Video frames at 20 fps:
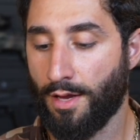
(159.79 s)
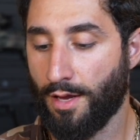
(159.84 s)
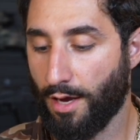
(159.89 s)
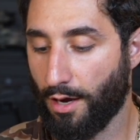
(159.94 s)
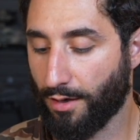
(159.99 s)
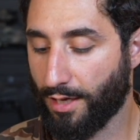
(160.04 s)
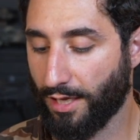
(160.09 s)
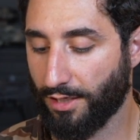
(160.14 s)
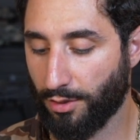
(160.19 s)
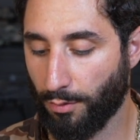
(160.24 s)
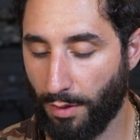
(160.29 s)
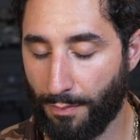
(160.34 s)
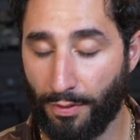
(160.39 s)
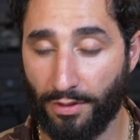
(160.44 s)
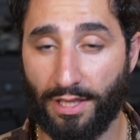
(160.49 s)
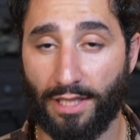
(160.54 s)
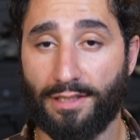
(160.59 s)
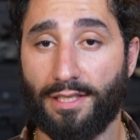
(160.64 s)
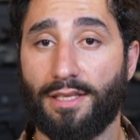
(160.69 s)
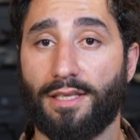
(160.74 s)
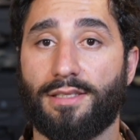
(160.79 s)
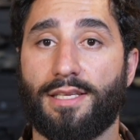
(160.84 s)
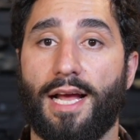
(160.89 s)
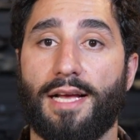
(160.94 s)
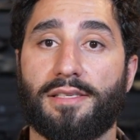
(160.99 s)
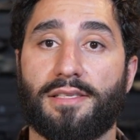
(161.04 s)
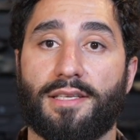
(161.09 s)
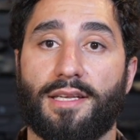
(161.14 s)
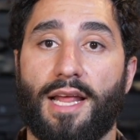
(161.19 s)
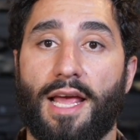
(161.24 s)
Okay, so we put that to the
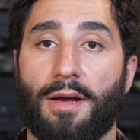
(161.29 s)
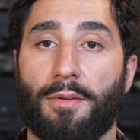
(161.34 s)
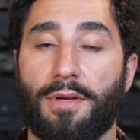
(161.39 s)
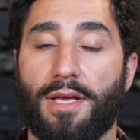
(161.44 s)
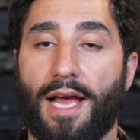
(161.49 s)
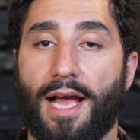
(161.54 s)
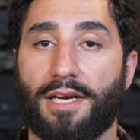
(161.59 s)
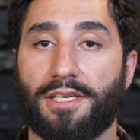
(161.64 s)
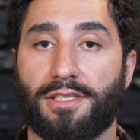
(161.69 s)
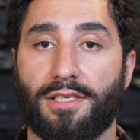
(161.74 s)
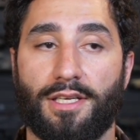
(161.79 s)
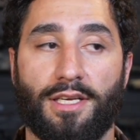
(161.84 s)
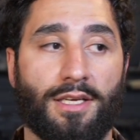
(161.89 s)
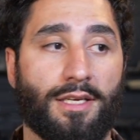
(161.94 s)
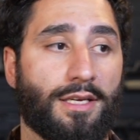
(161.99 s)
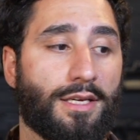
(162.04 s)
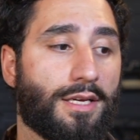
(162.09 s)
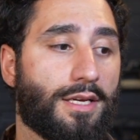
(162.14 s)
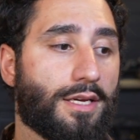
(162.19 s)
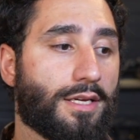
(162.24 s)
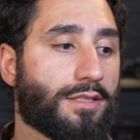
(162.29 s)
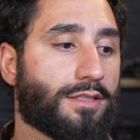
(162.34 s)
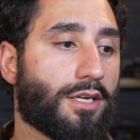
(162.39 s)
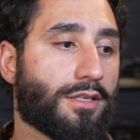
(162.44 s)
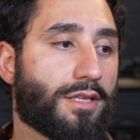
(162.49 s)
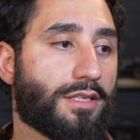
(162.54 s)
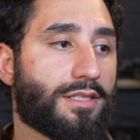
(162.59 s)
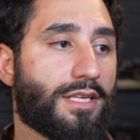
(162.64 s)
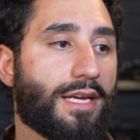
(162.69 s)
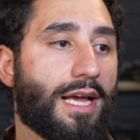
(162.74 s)
test today. We actually took
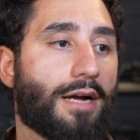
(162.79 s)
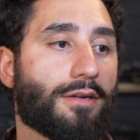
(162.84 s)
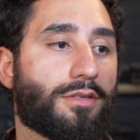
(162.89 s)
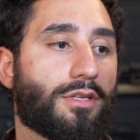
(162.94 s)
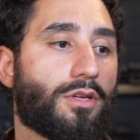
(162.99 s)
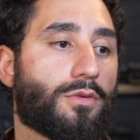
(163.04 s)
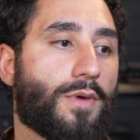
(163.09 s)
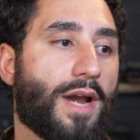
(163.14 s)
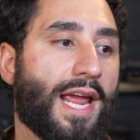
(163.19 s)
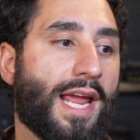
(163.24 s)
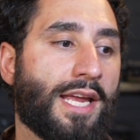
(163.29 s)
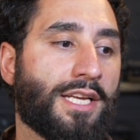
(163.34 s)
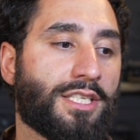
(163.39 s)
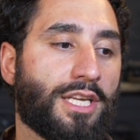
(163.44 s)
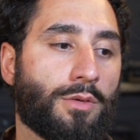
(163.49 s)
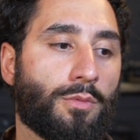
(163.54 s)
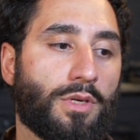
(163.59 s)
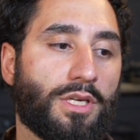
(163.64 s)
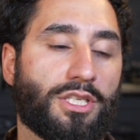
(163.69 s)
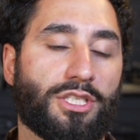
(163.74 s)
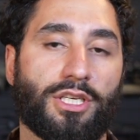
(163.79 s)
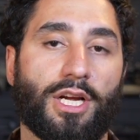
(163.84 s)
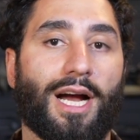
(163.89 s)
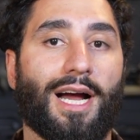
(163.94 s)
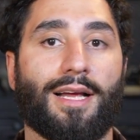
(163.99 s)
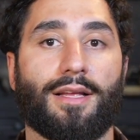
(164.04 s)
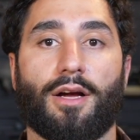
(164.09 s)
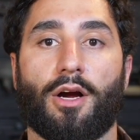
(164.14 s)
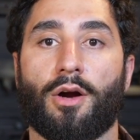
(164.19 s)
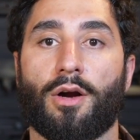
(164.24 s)
this thing out to the range and we
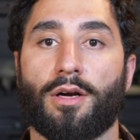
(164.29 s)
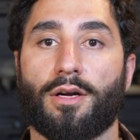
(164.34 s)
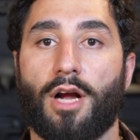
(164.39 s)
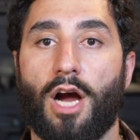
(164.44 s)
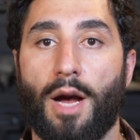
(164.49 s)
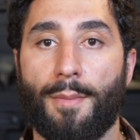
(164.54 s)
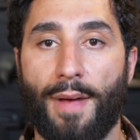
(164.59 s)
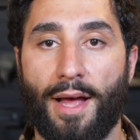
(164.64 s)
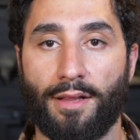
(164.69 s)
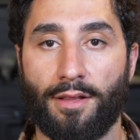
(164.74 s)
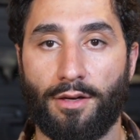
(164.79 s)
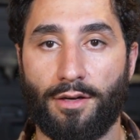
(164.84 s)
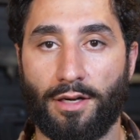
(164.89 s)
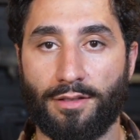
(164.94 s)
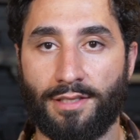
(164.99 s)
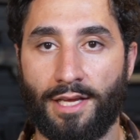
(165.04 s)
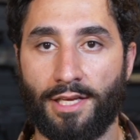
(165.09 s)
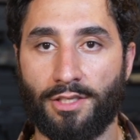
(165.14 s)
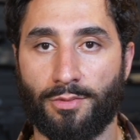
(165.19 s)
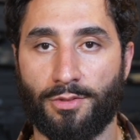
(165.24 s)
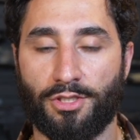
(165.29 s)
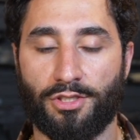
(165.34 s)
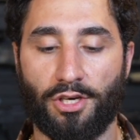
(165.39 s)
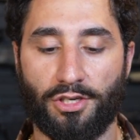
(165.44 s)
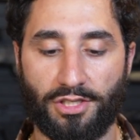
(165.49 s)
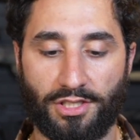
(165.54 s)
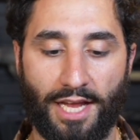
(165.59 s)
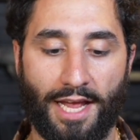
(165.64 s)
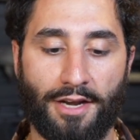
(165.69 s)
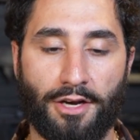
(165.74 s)
shot our combat loadout test, which is our
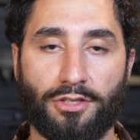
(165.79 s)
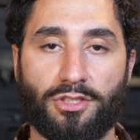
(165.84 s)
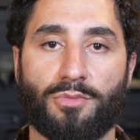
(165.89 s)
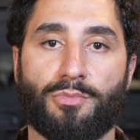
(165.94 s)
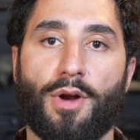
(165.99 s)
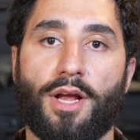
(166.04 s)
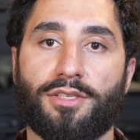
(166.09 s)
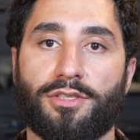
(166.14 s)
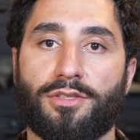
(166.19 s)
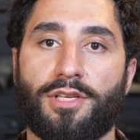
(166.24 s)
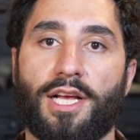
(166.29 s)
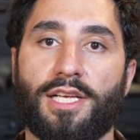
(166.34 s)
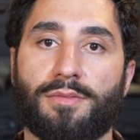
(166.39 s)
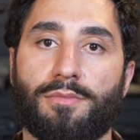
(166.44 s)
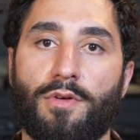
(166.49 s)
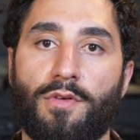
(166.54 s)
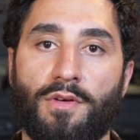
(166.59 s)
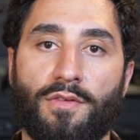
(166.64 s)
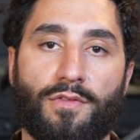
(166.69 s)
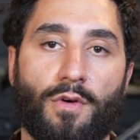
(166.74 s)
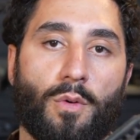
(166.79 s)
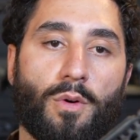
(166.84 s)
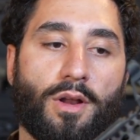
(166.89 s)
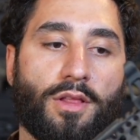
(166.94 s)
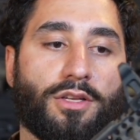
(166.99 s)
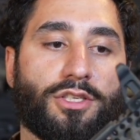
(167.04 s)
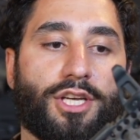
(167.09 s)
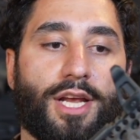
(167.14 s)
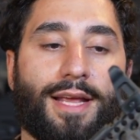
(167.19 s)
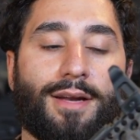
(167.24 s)
standard suppressor test moving forward on
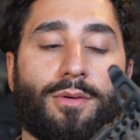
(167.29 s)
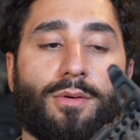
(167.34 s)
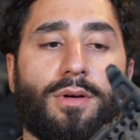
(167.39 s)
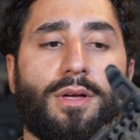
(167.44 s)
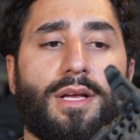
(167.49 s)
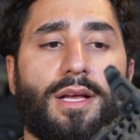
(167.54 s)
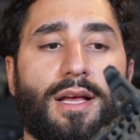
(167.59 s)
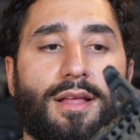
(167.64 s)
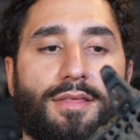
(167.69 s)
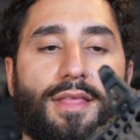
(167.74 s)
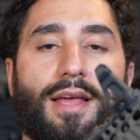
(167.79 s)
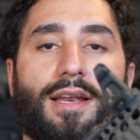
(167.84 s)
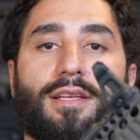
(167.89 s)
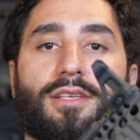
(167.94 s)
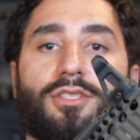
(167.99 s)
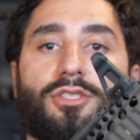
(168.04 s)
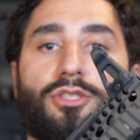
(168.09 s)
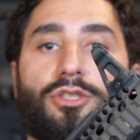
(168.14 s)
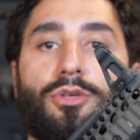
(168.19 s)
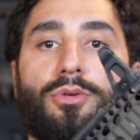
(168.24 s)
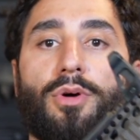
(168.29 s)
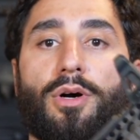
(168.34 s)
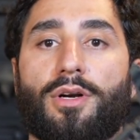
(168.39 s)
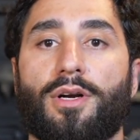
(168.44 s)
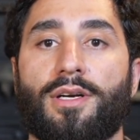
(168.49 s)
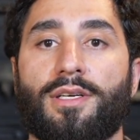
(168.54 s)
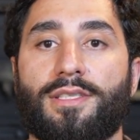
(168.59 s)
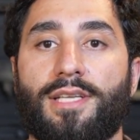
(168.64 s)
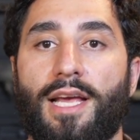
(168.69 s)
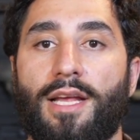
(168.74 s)
the channel. That is
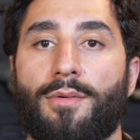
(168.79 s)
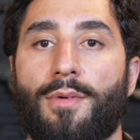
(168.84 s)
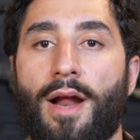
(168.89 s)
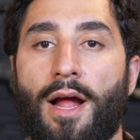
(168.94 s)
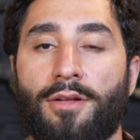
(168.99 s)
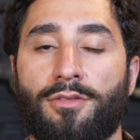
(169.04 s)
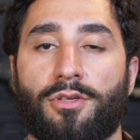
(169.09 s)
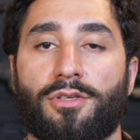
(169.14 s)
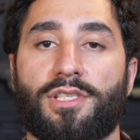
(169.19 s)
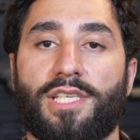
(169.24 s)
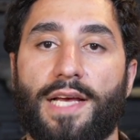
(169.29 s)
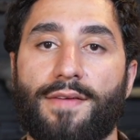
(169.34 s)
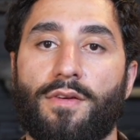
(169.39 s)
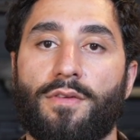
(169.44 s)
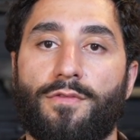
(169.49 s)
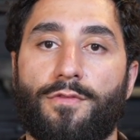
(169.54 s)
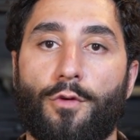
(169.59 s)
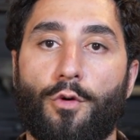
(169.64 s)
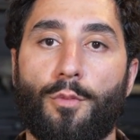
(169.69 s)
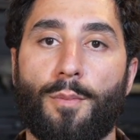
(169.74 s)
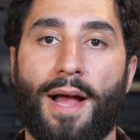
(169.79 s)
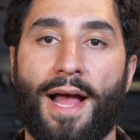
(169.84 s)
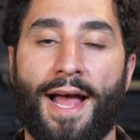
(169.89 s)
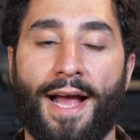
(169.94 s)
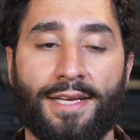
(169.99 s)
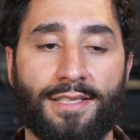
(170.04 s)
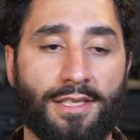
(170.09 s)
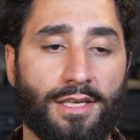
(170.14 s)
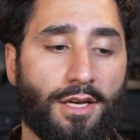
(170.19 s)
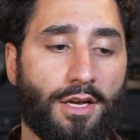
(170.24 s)
210 rounds or 7 full
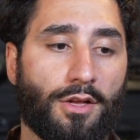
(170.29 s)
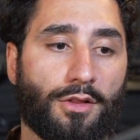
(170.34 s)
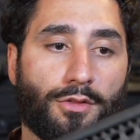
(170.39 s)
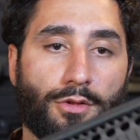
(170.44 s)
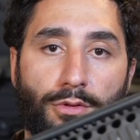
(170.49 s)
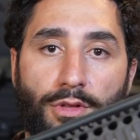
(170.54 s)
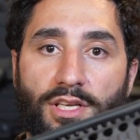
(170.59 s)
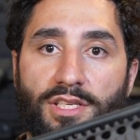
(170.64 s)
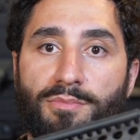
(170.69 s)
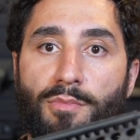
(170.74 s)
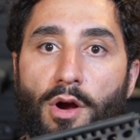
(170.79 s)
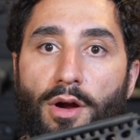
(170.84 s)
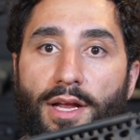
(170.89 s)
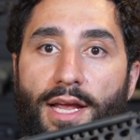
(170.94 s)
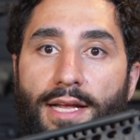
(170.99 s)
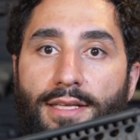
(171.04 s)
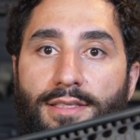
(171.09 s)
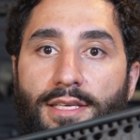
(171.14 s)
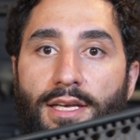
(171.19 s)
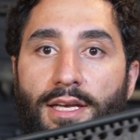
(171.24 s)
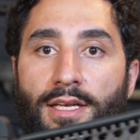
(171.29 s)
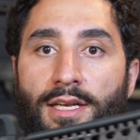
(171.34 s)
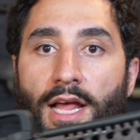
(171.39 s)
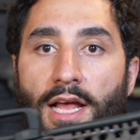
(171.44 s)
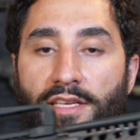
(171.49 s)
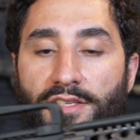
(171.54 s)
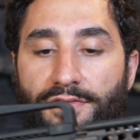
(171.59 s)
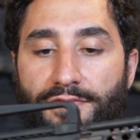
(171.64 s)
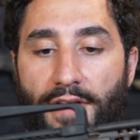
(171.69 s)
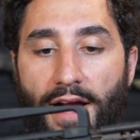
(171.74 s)
mags through this Mark 18
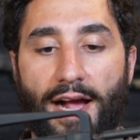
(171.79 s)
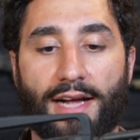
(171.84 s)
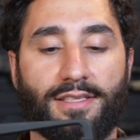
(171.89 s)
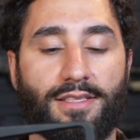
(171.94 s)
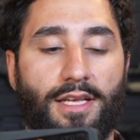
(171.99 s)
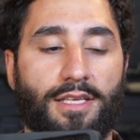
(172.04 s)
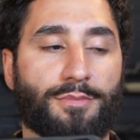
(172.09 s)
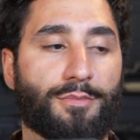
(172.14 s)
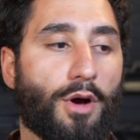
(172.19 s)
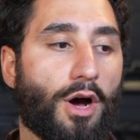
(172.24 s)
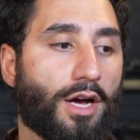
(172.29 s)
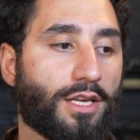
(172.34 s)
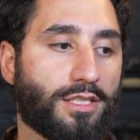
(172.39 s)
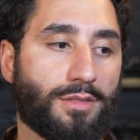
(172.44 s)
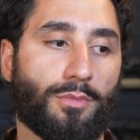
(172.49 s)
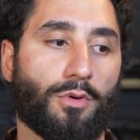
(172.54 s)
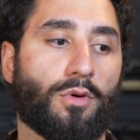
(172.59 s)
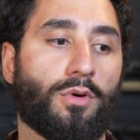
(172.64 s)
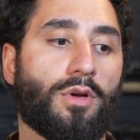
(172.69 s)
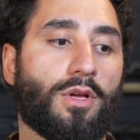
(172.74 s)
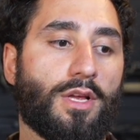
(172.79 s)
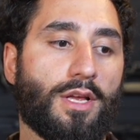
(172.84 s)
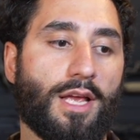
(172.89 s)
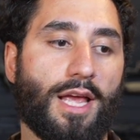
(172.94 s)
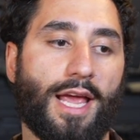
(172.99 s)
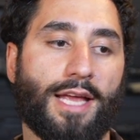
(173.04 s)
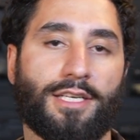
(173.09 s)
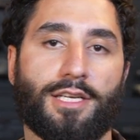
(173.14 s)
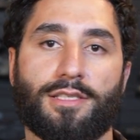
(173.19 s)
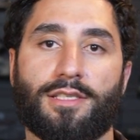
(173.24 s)
as fast as possible.
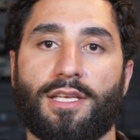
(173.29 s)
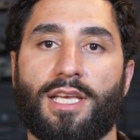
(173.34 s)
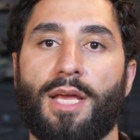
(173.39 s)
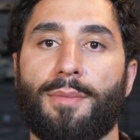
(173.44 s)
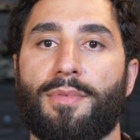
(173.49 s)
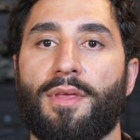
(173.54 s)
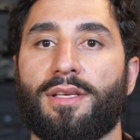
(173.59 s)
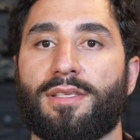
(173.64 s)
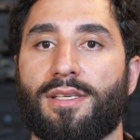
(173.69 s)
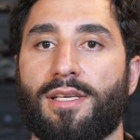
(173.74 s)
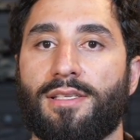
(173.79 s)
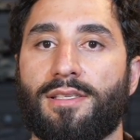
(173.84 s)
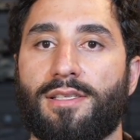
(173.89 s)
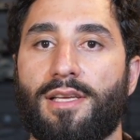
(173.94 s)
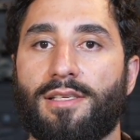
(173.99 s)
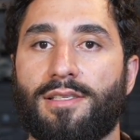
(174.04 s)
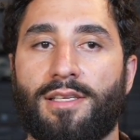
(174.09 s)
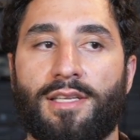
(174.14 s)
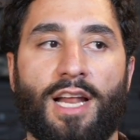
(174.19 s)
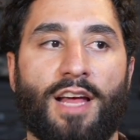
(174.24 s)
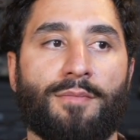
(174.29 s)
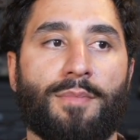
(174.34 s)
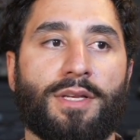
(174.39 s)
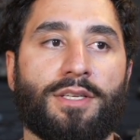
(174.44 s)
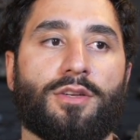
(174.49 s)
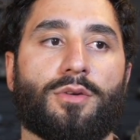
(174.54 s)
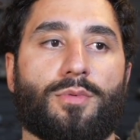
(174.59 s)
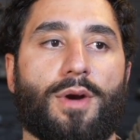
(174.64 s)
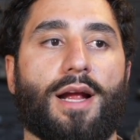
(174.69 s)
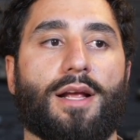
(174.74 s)
And just to keep things consistent, I've been
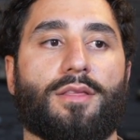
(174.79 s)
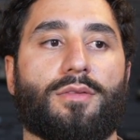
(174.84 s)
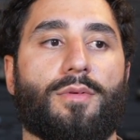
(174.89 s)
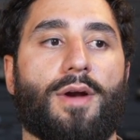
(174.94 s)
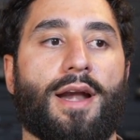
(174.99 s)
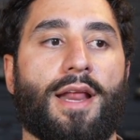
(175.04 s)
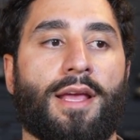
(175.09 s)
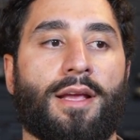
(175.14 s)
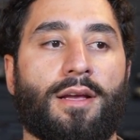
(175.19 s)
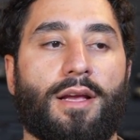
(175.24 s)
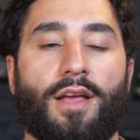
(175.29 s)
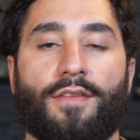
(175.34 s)
direct threading.